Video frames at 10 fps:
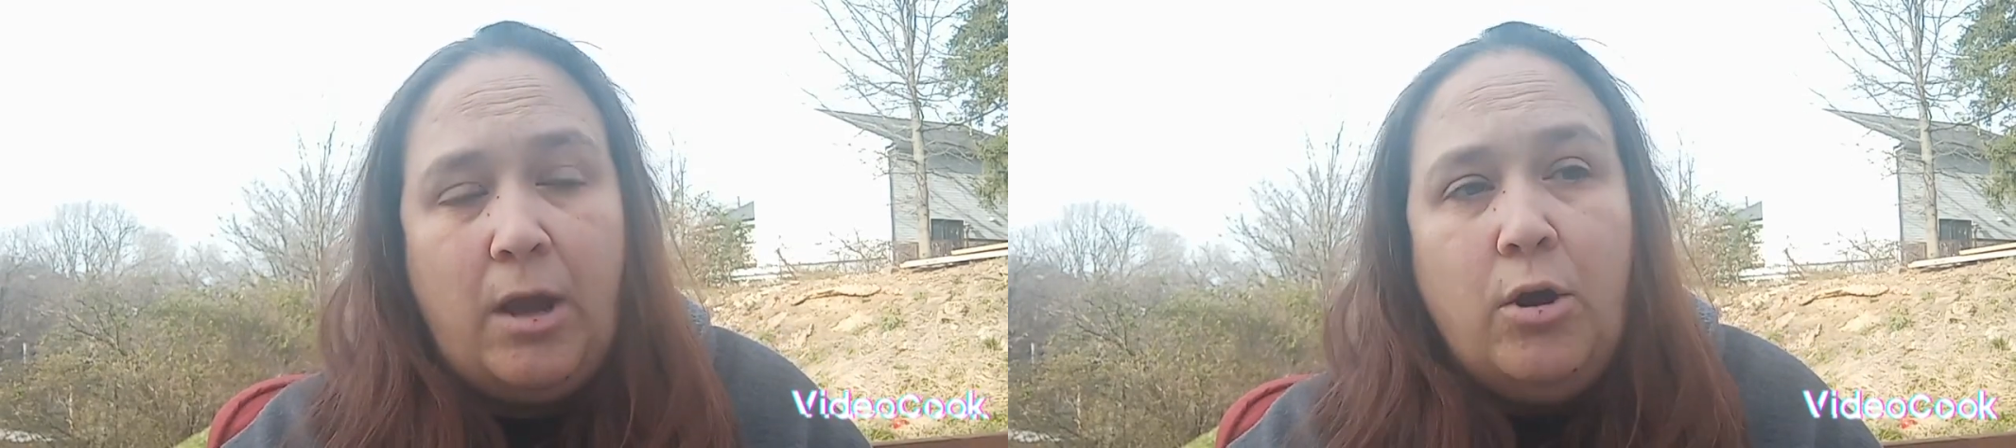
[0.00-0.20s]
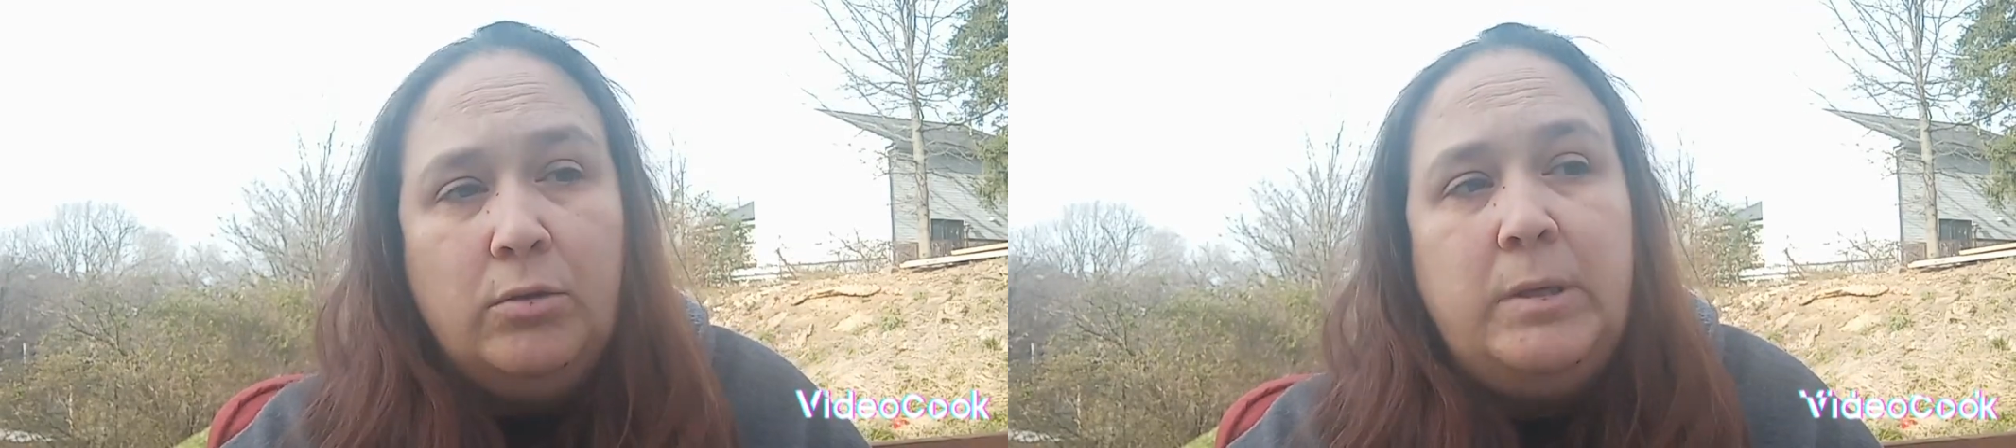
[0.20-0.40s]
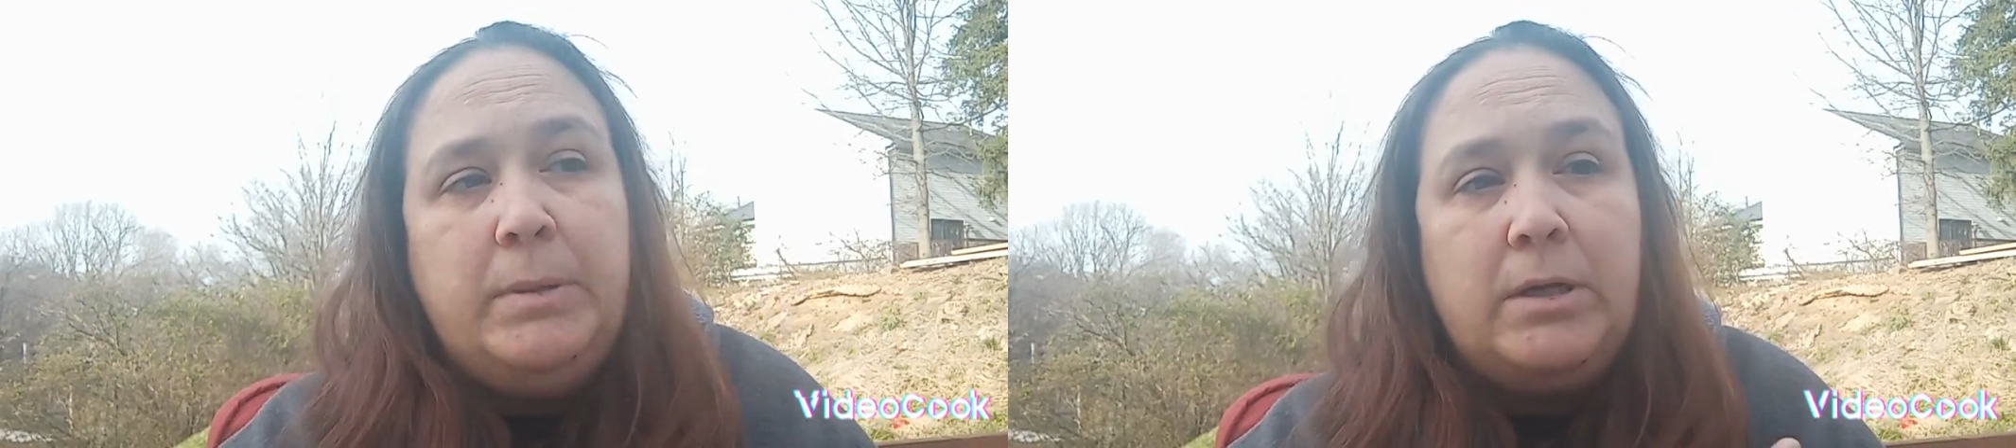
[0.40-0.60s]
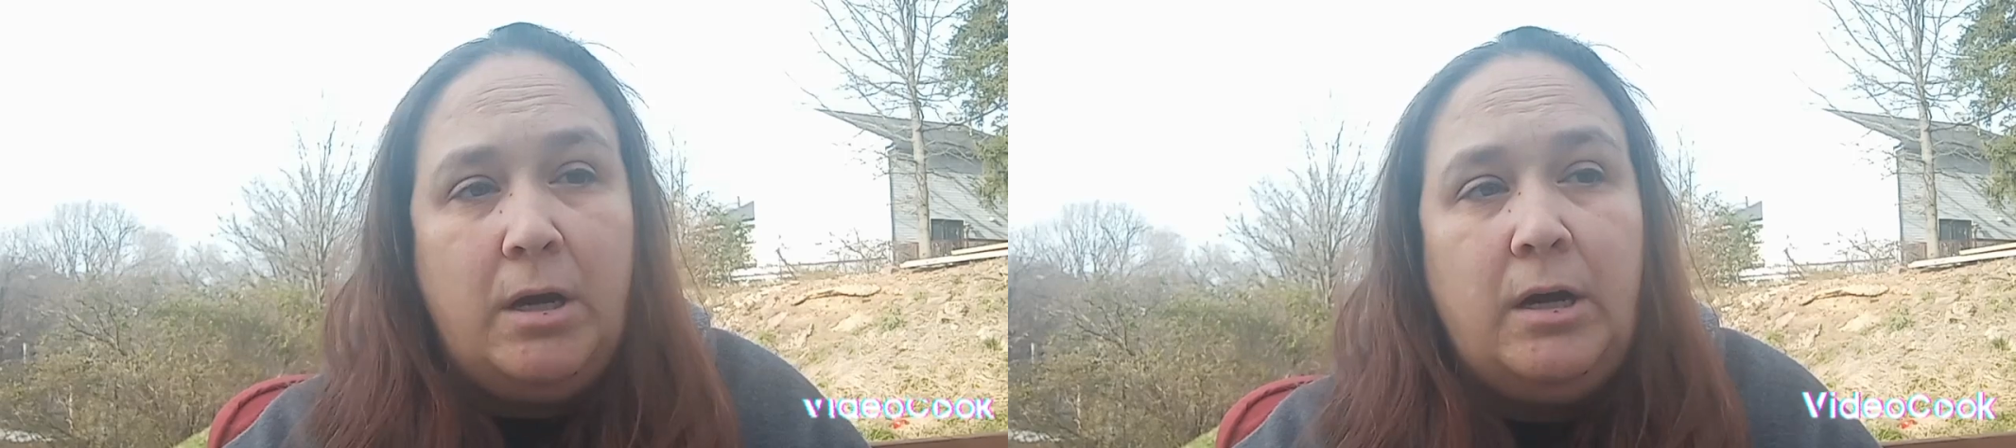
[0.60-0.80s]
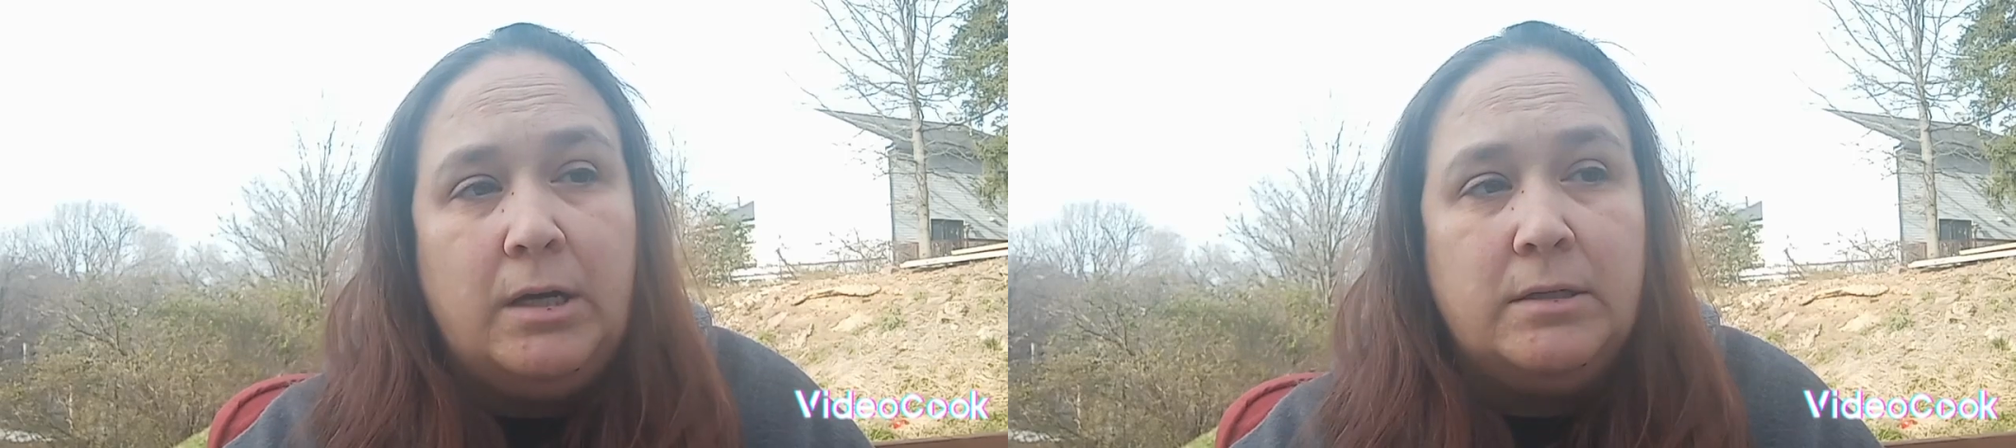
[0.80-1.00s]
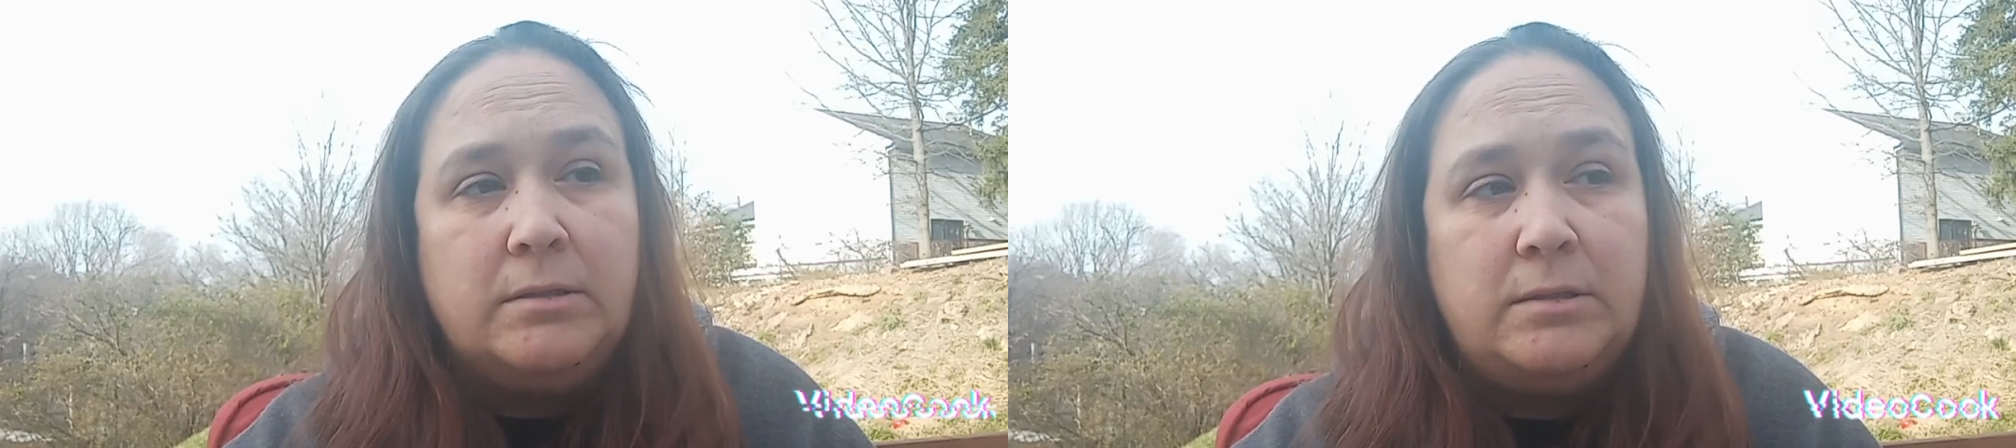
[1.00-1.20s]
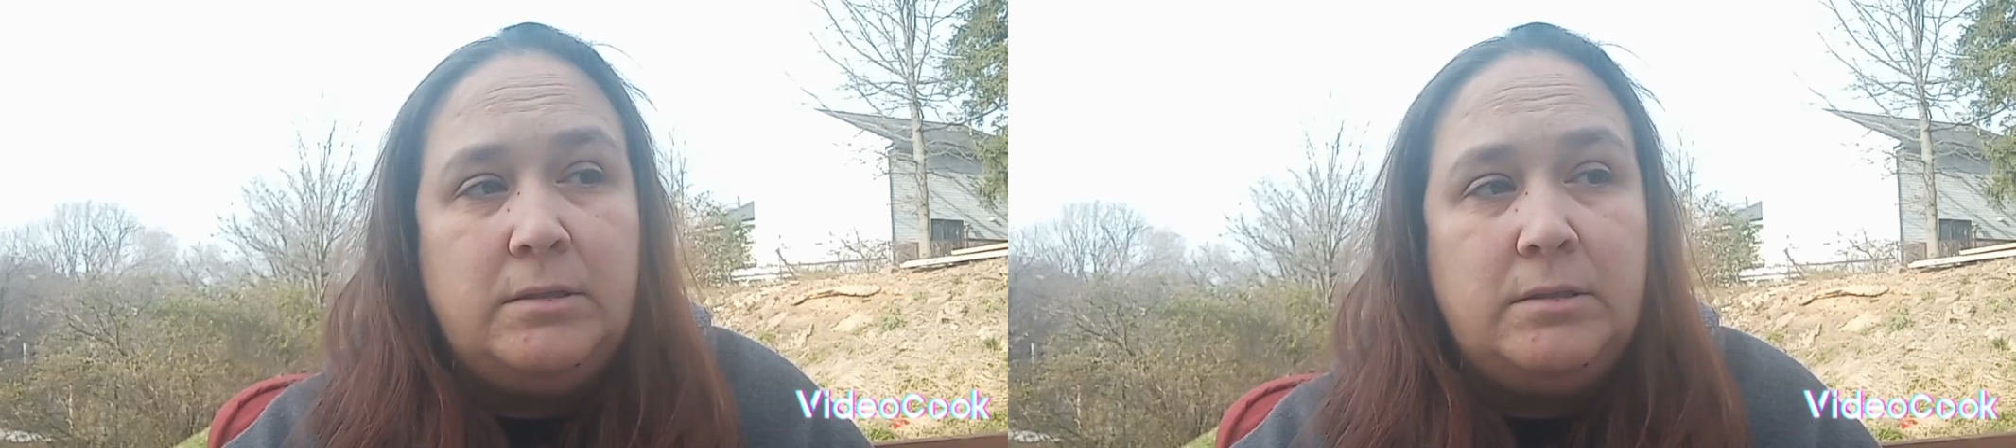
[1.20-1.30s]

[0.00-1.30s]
Only because